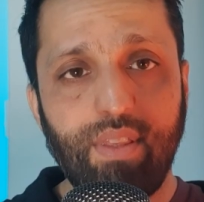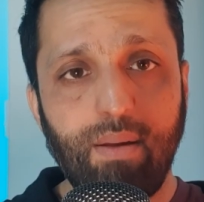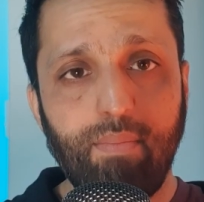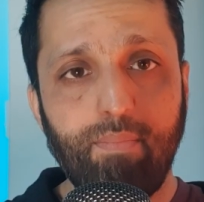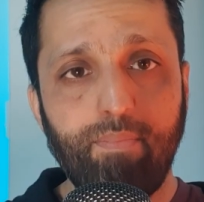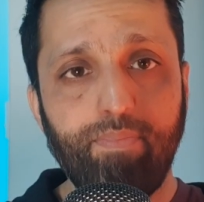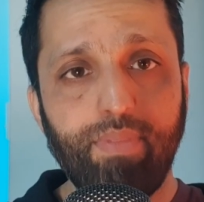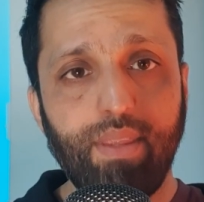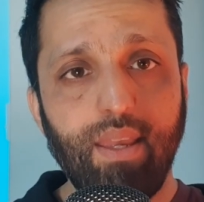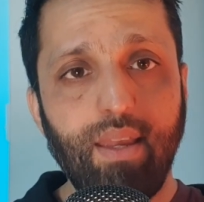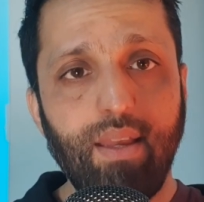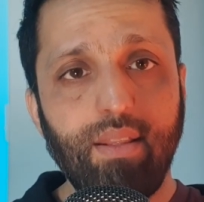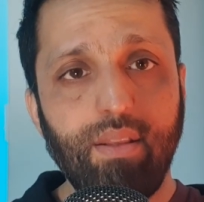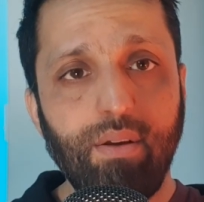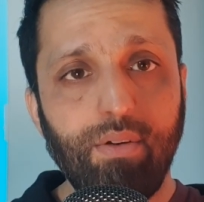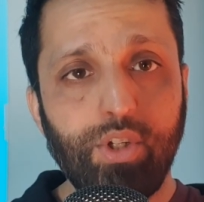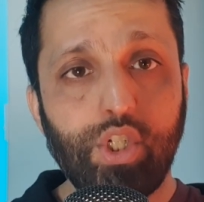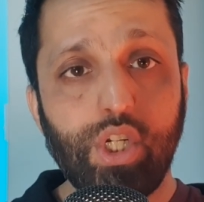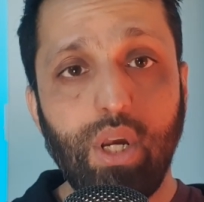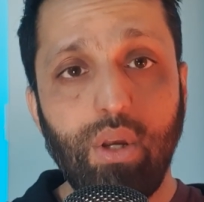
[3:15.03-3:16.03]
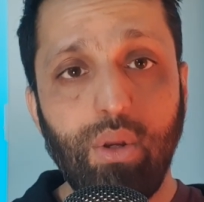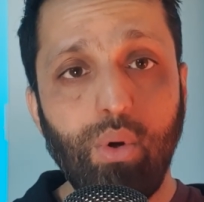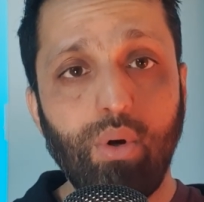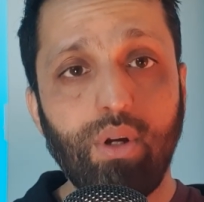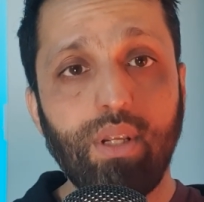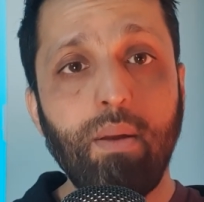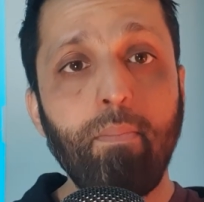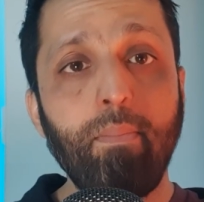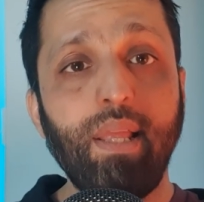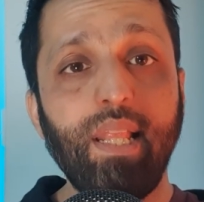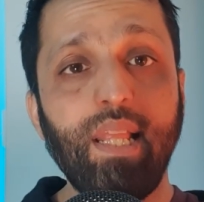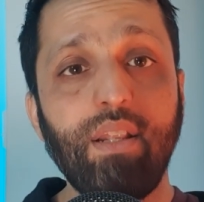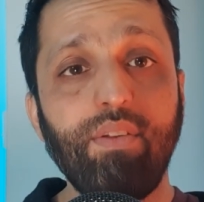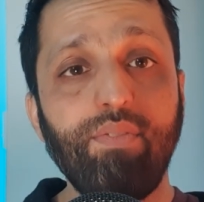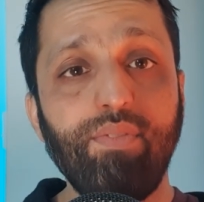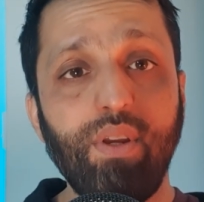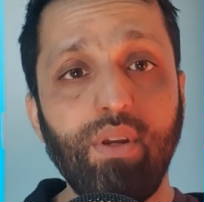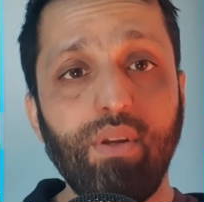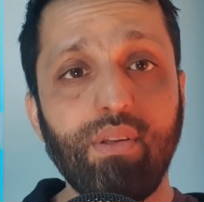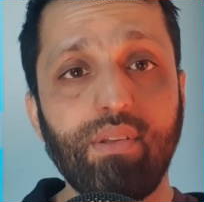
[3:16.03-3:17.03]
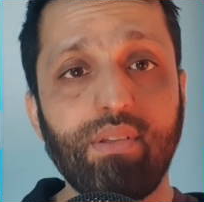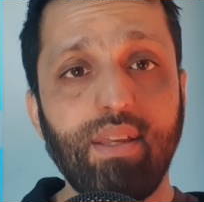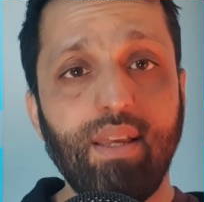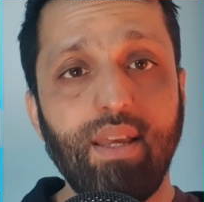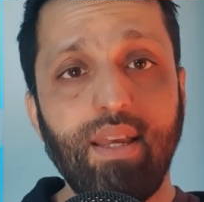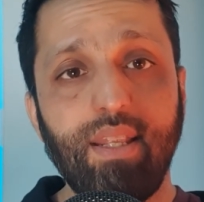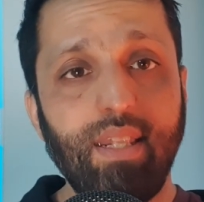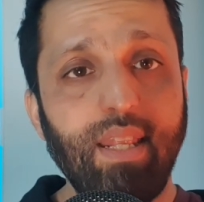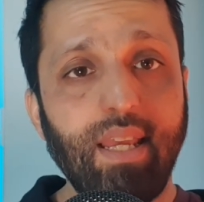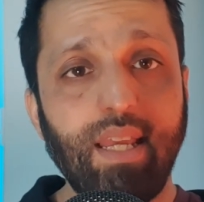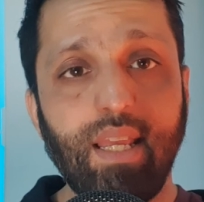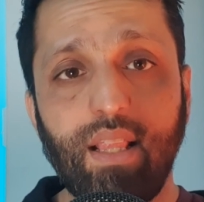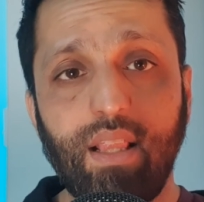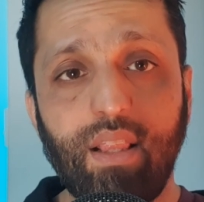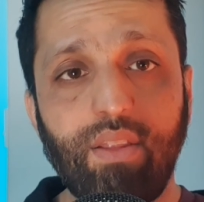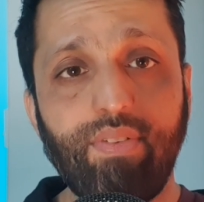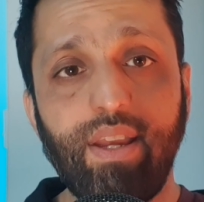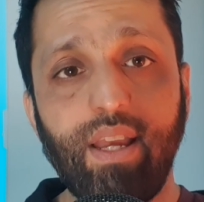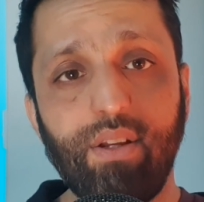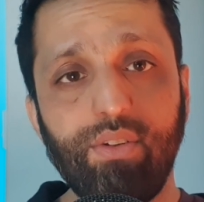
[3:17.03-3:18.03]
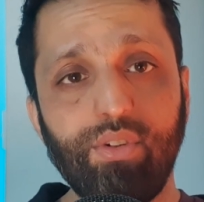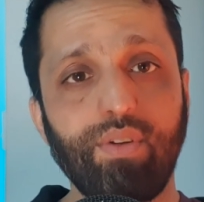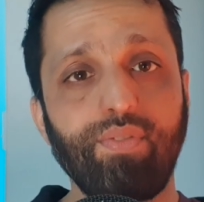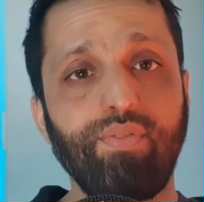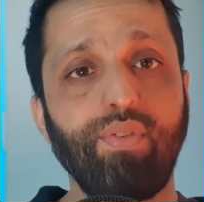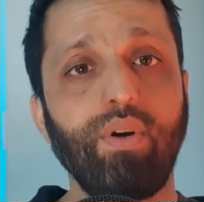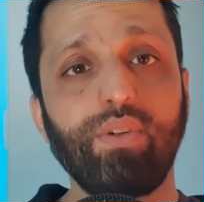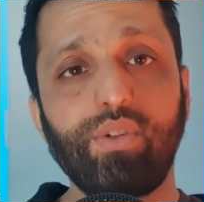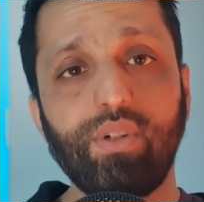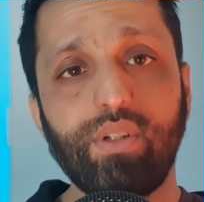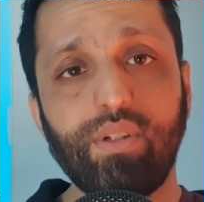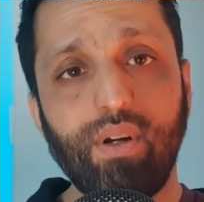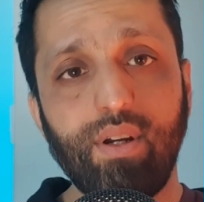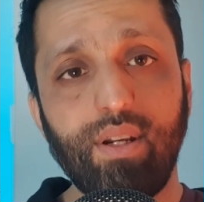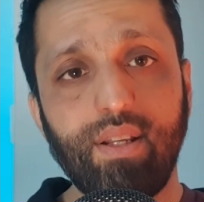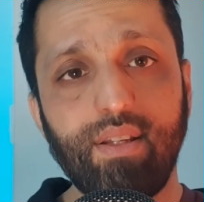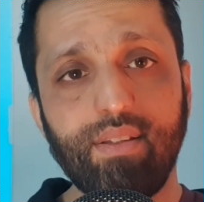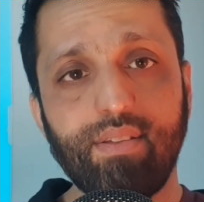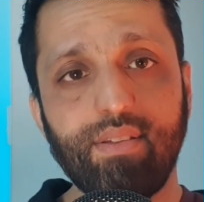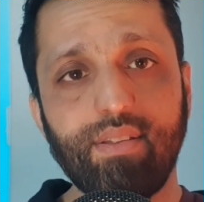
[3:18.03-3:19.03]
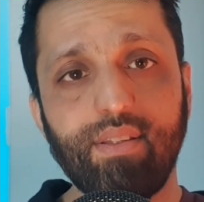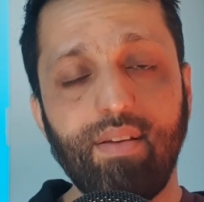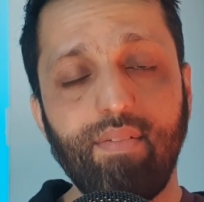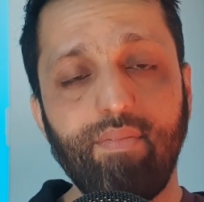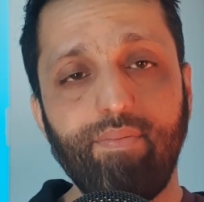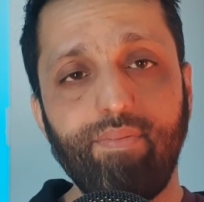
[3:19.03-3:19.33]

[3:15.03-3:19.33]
them, they'll show you on a million views, they're getting three hundred, four hundred dollars.